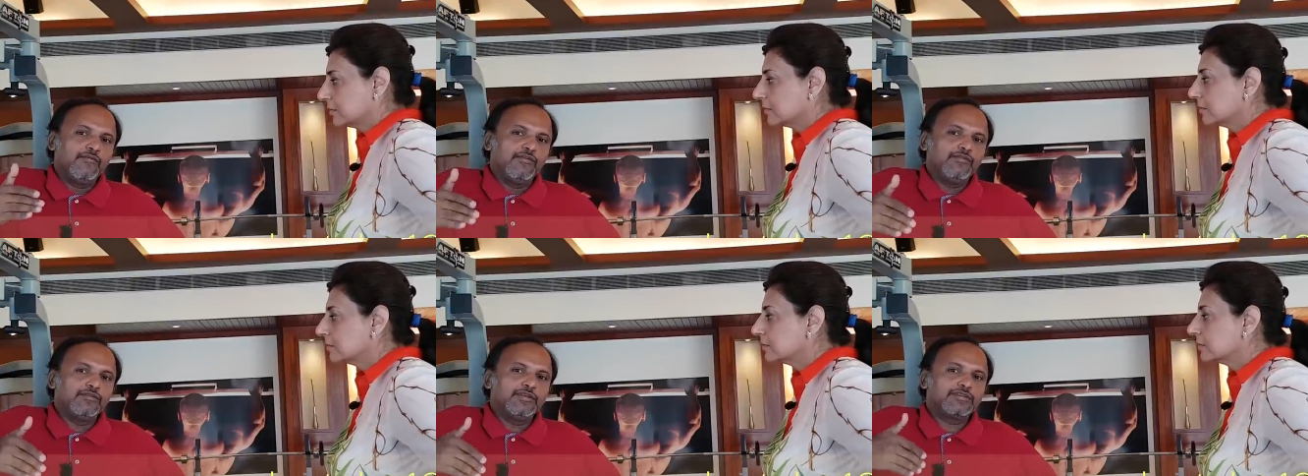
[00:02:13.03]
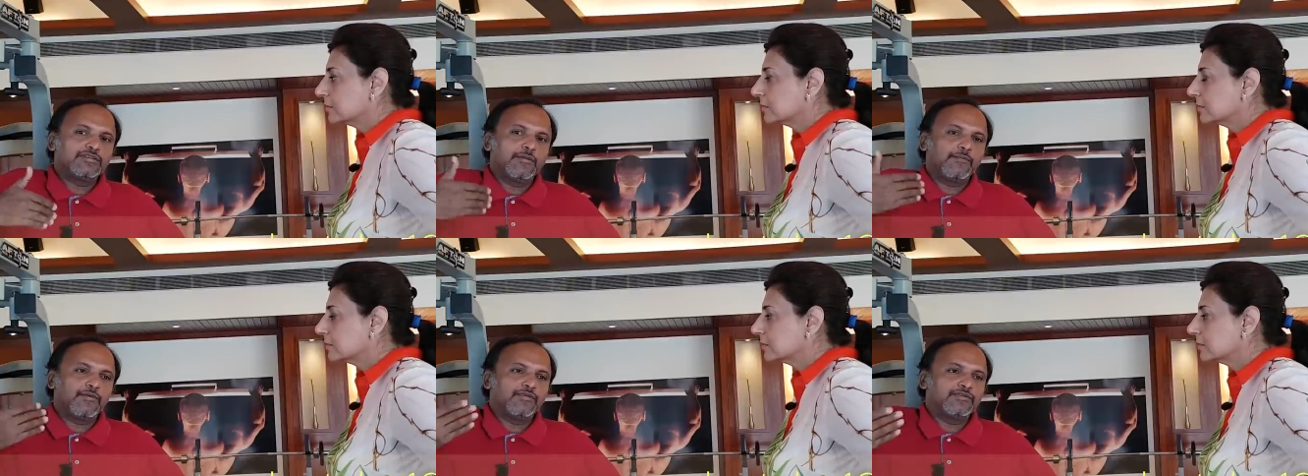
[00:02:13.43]
Speaker 1: give you the
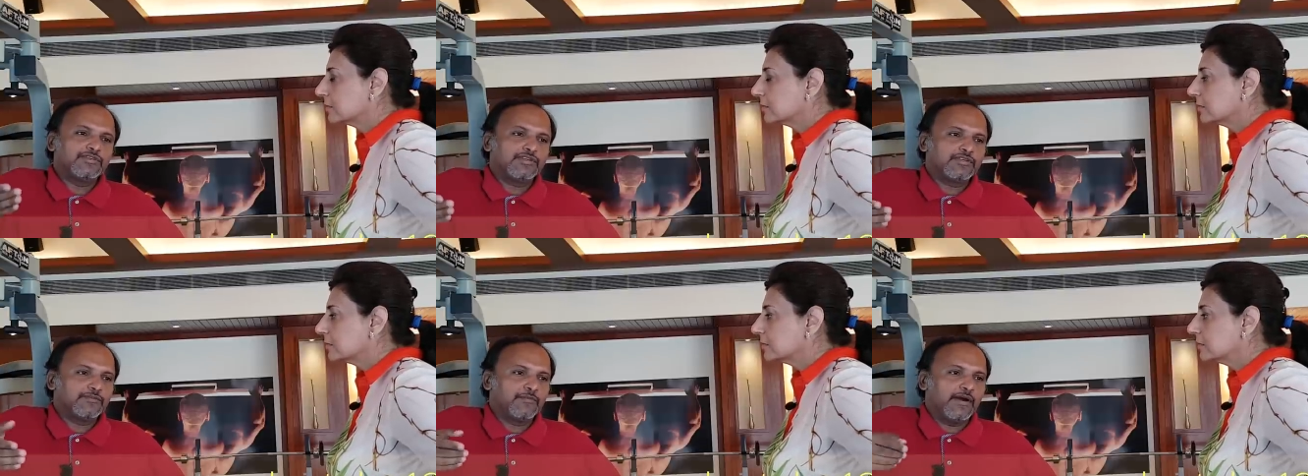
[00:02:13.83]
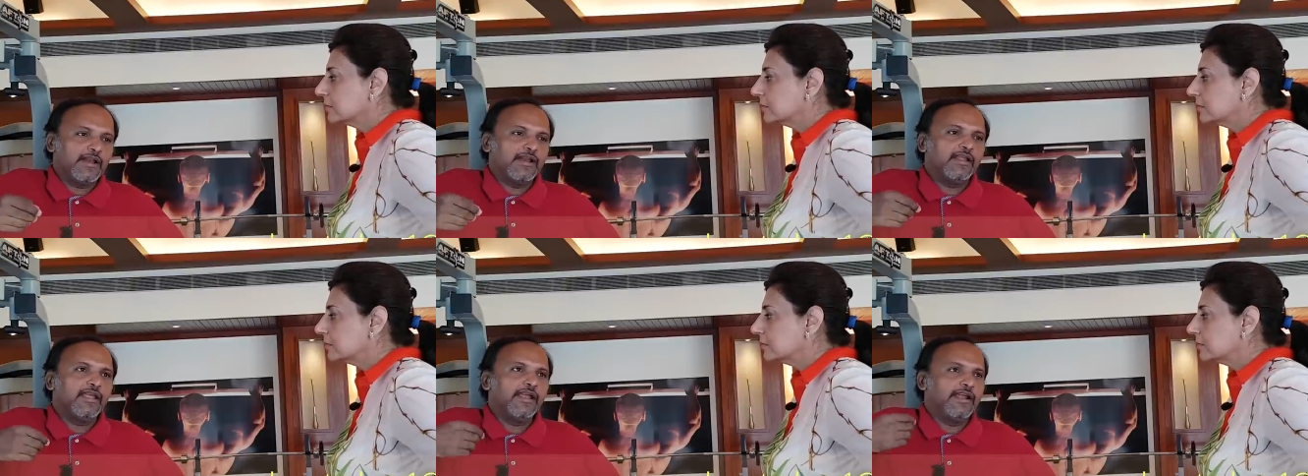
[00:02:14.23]
subconscious
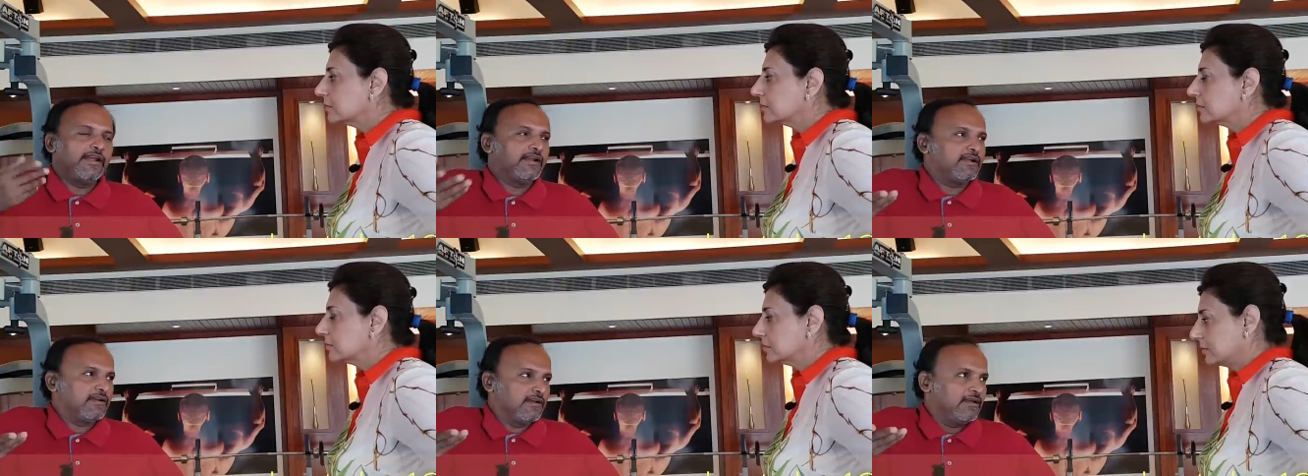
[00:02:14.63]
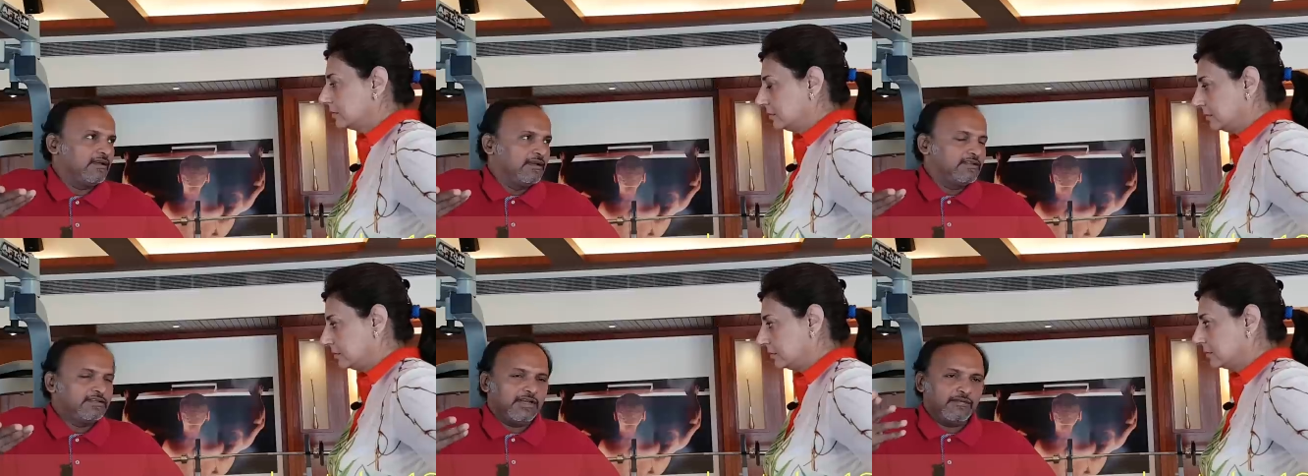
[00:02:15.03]
mind hint.
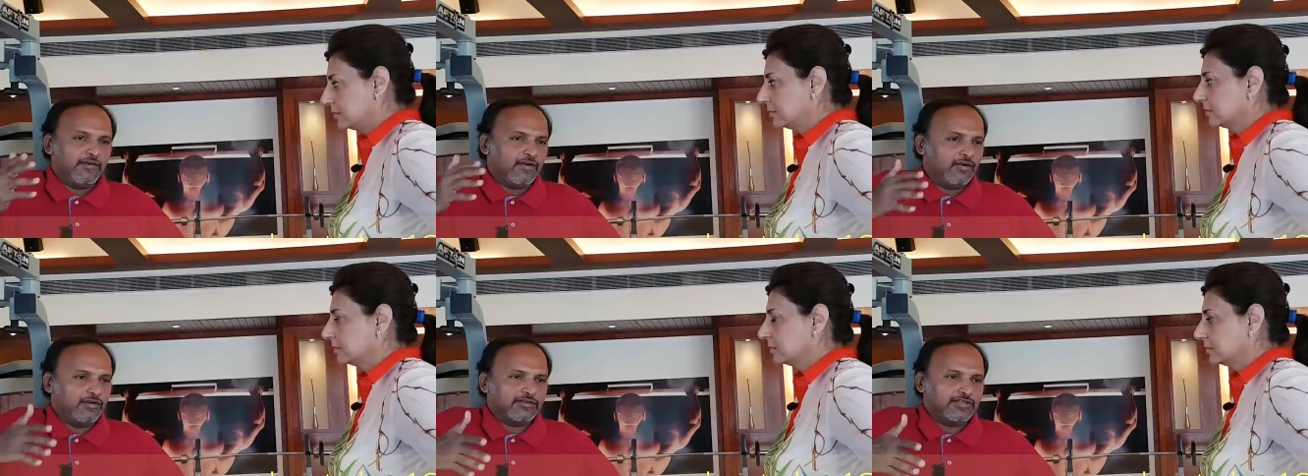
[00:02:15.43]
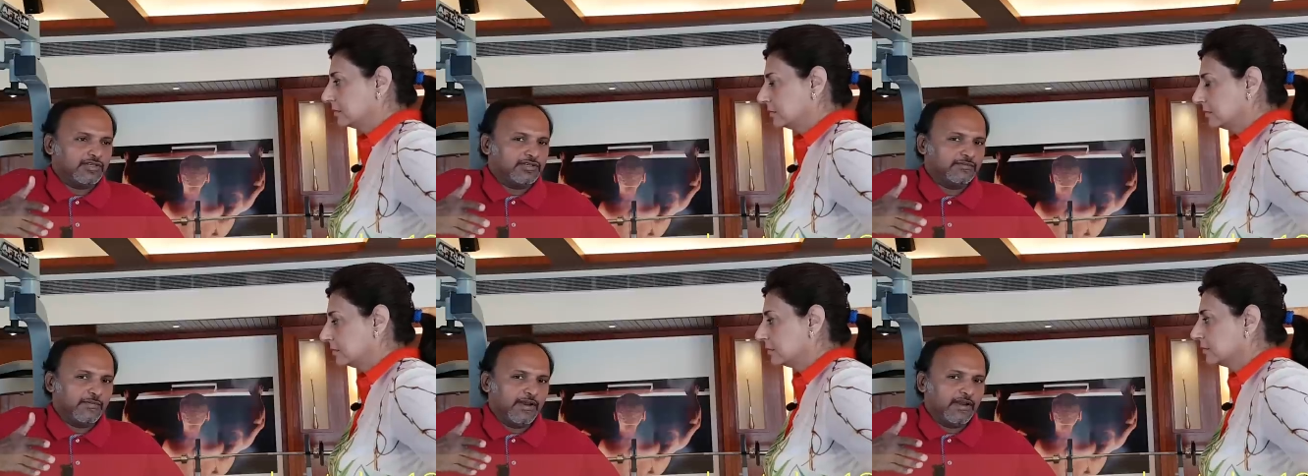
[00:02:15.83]
See, our
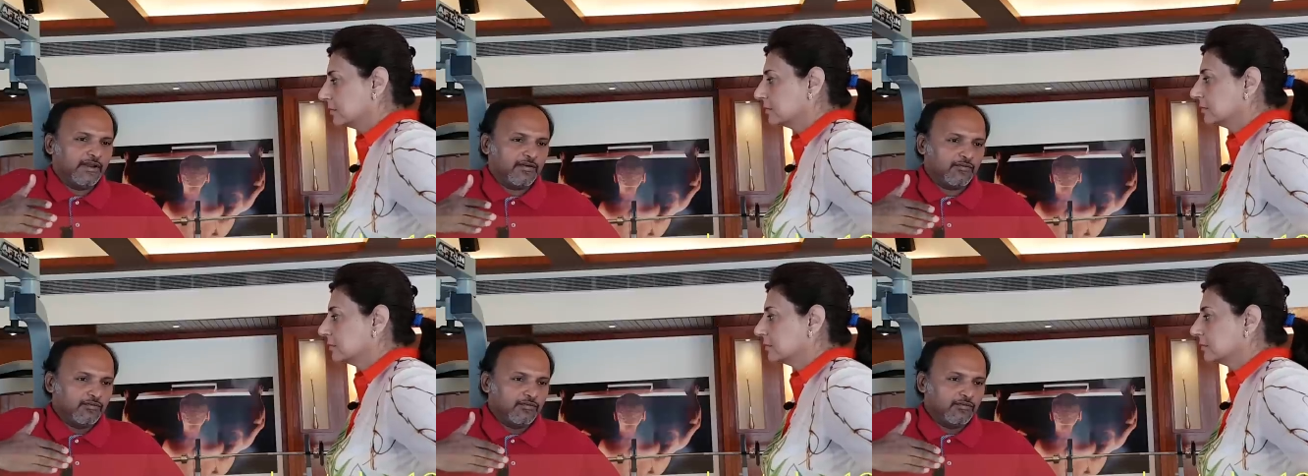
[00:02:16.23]
conscious mind